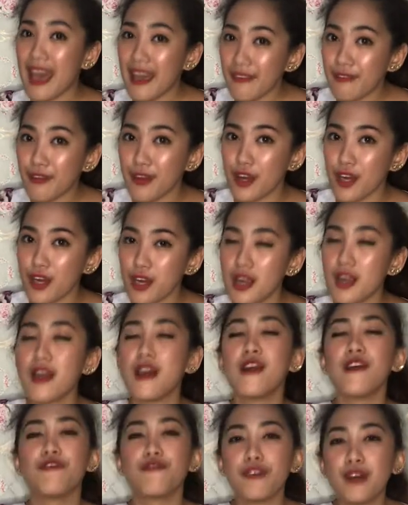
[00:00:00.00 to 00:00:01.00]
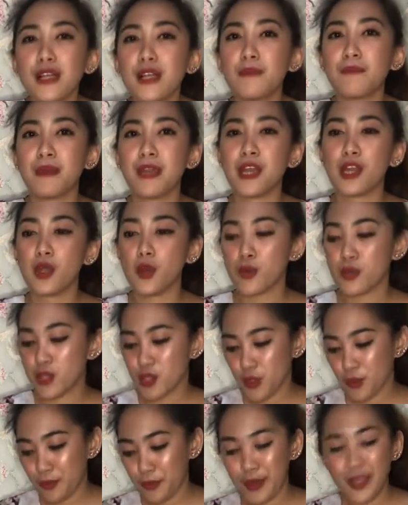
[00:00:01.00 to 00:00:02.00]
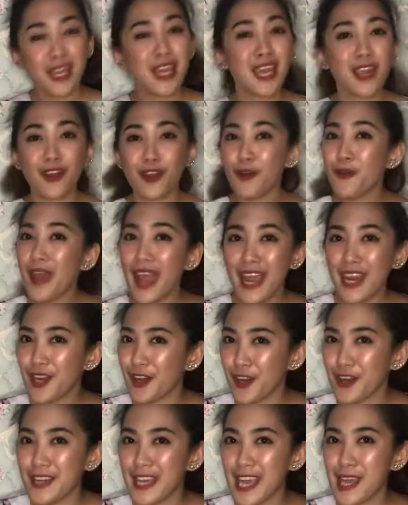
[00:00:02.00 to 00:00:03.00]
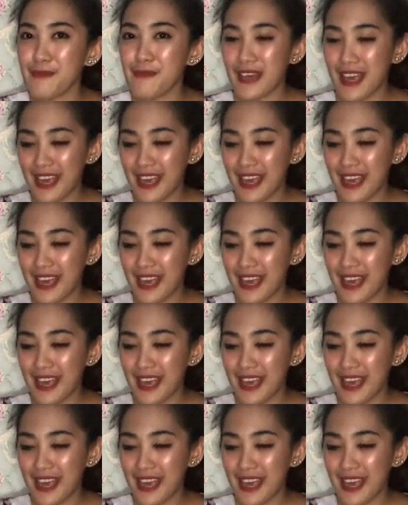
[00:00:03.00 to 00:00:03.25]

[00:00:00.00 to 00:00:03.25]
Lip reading: ever Filipino superhero and her name